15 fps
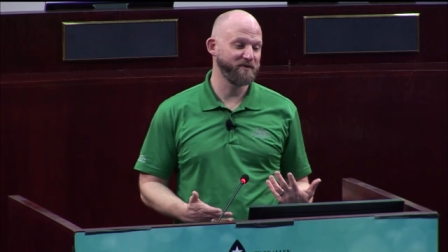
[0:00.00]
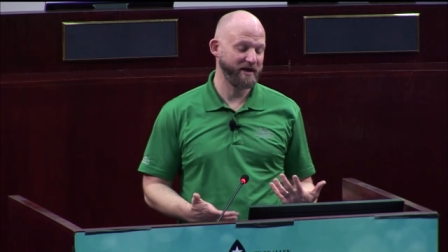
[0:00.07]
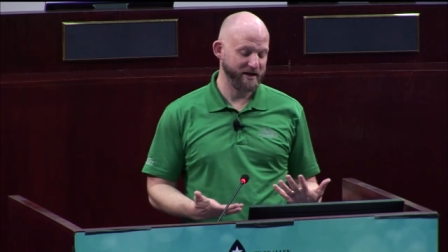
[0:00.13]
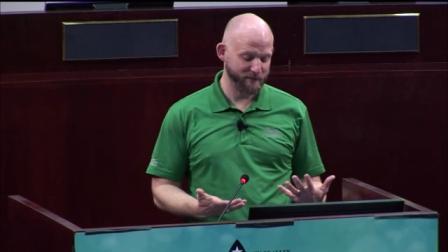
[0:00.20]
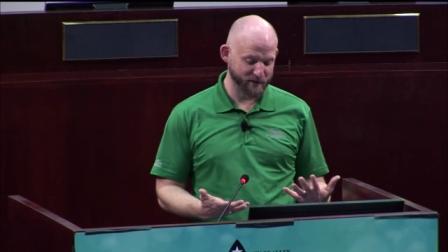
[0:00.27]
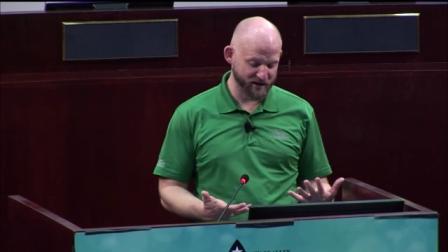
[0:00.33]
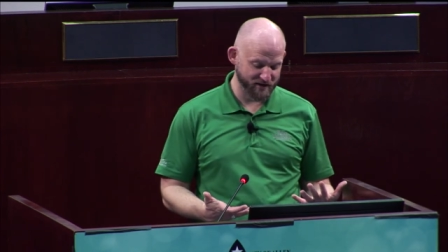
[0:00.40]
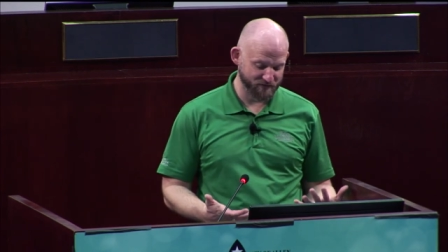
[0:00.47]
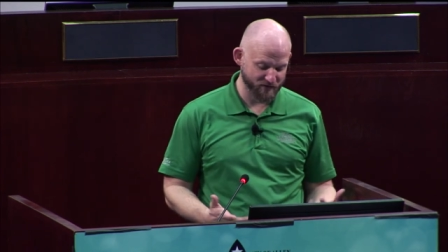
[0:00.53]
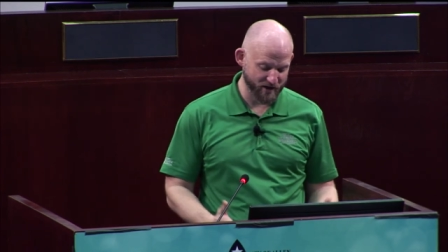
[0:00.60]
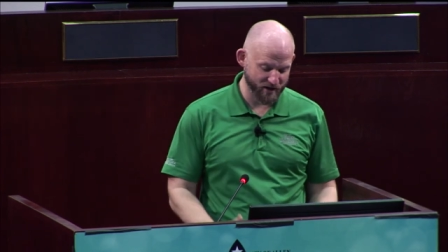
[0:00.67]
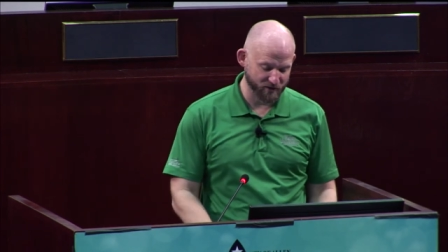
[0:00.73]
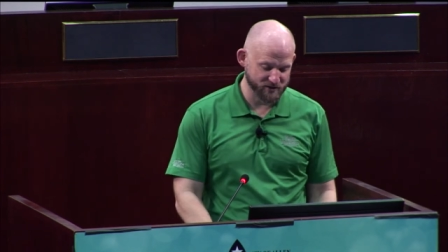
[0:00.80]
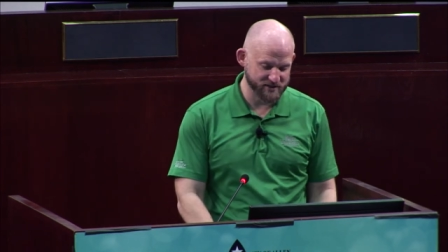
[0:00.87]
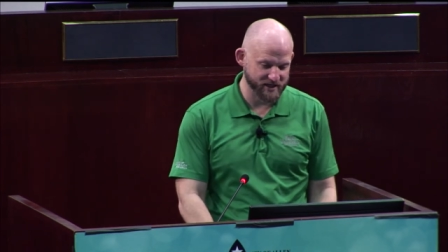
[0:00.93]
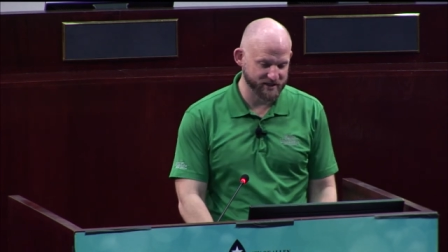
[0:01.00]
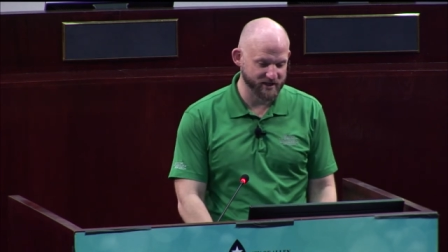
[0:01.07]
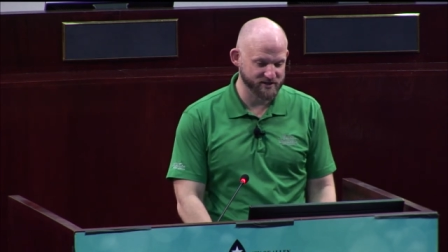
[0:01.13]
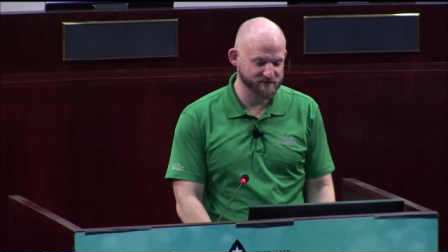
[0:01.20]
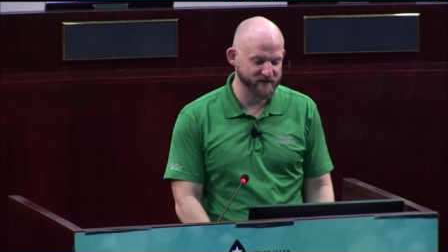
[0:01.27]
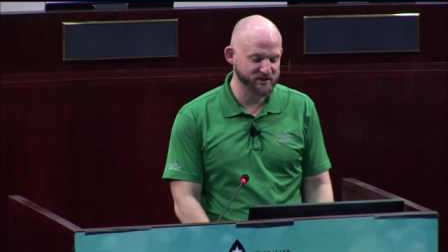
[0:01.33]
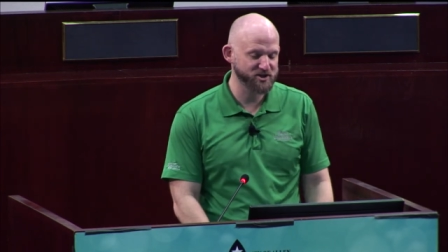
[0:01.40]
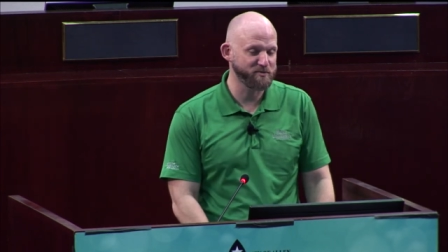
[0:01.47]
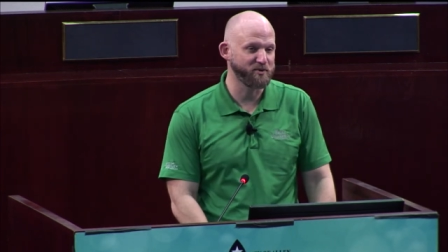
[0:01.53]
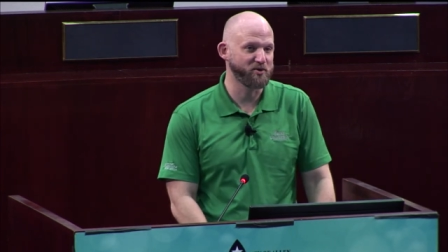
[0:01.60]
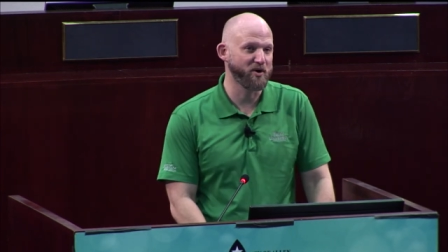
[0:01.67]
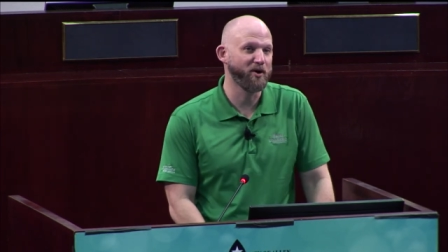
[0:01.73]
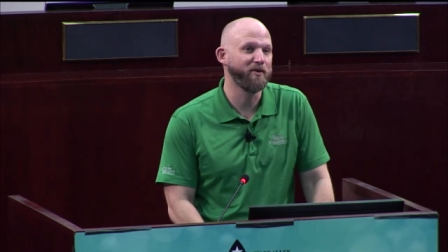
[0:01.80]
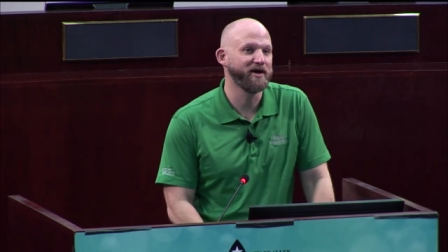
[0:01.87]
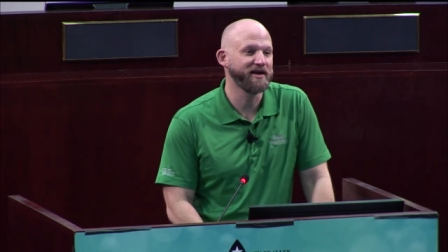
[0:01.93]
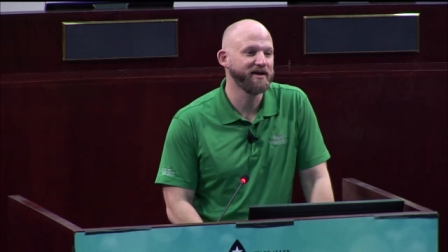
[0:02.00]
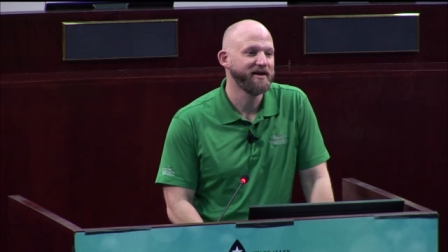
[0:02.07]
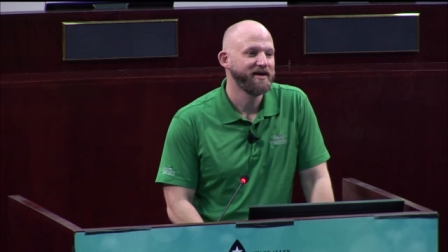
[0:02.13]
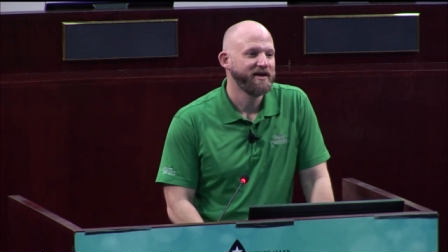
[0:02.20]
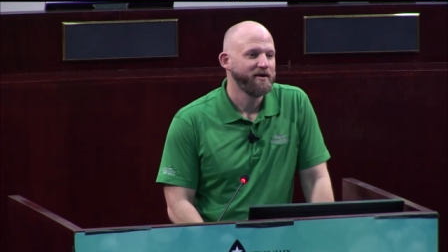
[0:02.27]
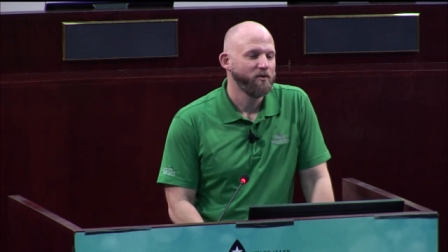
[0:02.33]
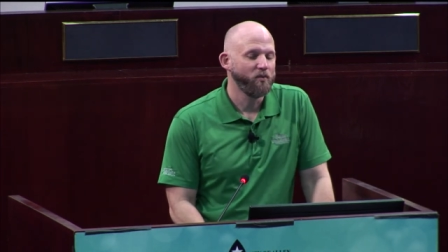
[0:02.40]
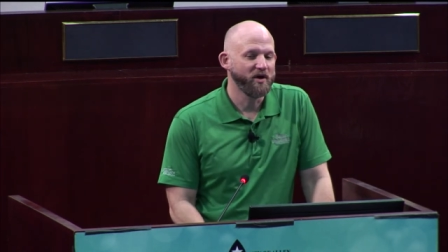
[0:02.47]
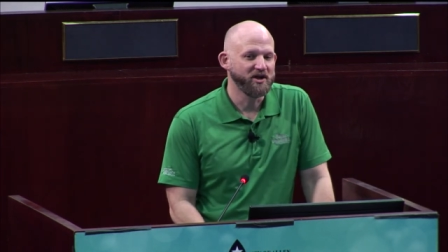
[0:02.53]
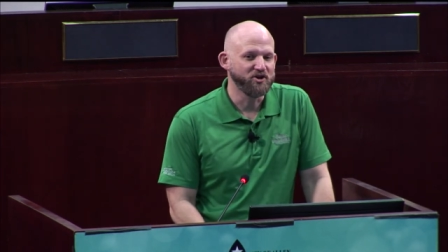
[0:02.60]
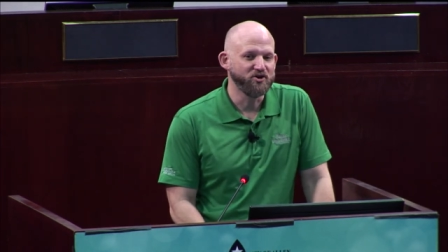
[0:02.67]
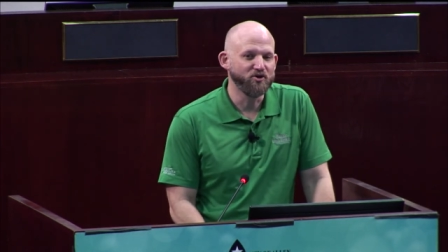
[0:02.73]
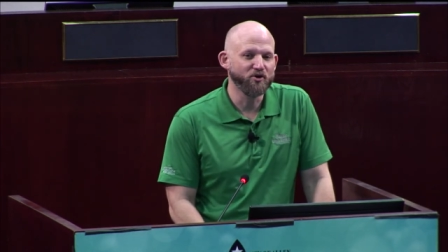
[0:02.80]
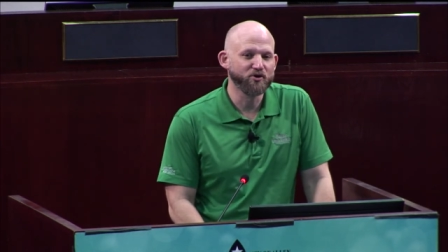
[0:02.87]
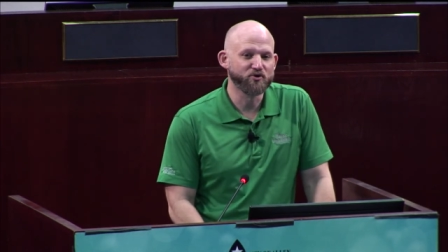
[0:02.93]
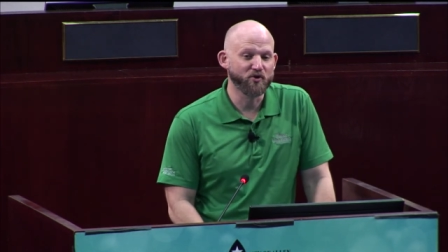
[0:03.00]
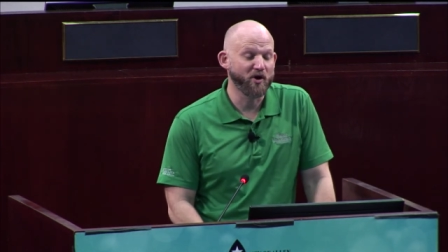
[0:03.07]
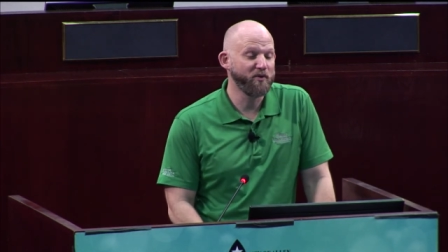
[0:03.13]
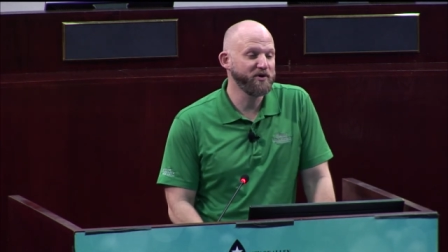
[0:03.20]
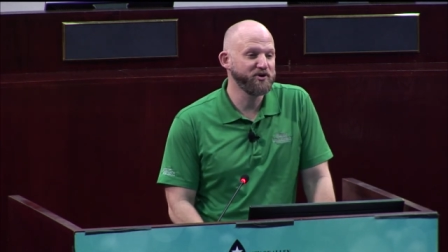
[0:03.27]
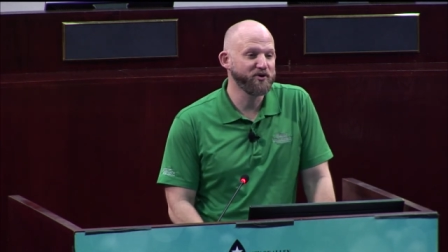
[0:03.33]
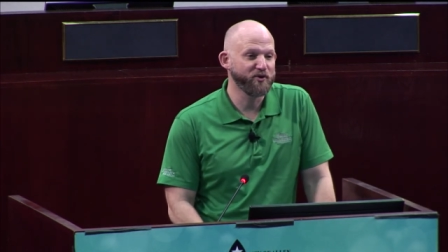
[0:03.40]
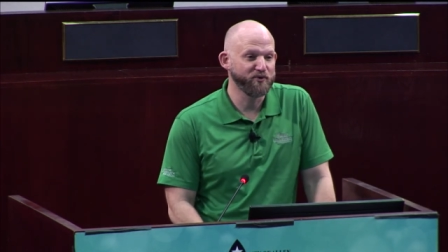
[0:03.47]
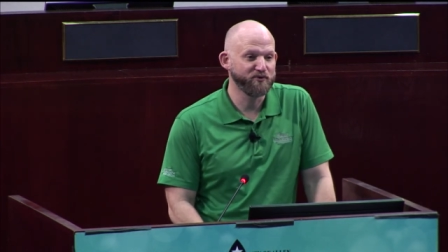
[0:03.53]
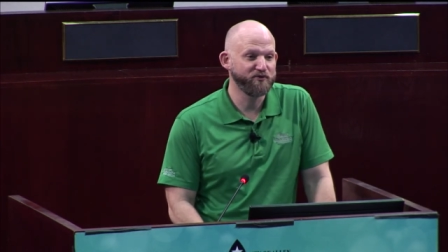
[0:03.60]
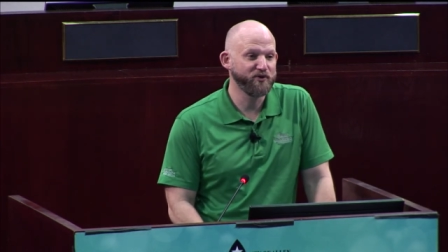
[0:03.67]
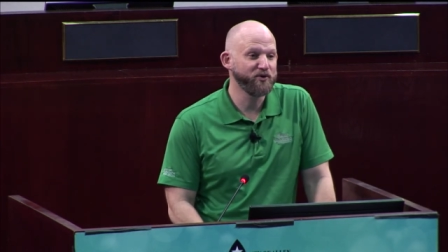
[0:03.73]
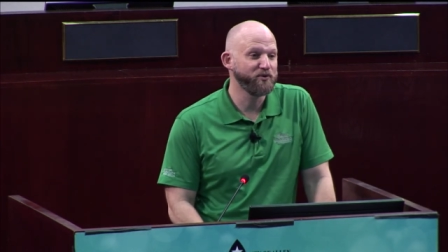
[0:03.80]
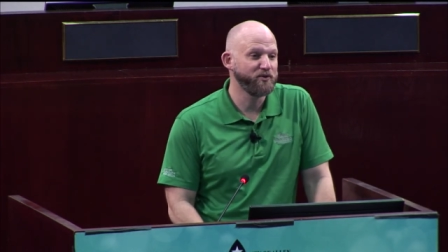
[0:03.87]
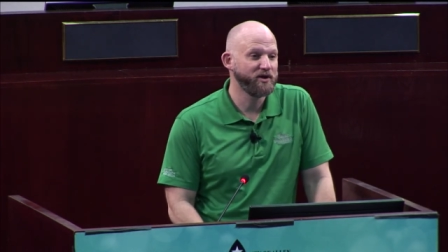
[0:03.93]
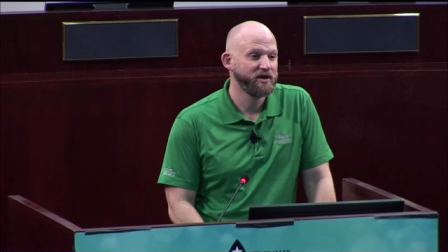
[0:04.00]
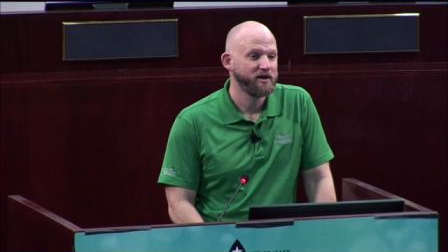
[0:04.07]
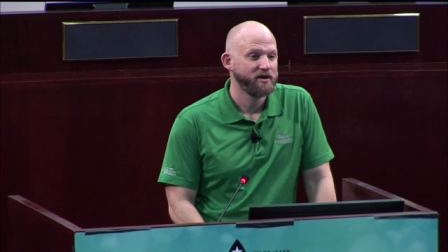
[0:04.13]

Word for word: anybody else that does vegetable growing, when you're growing your own food,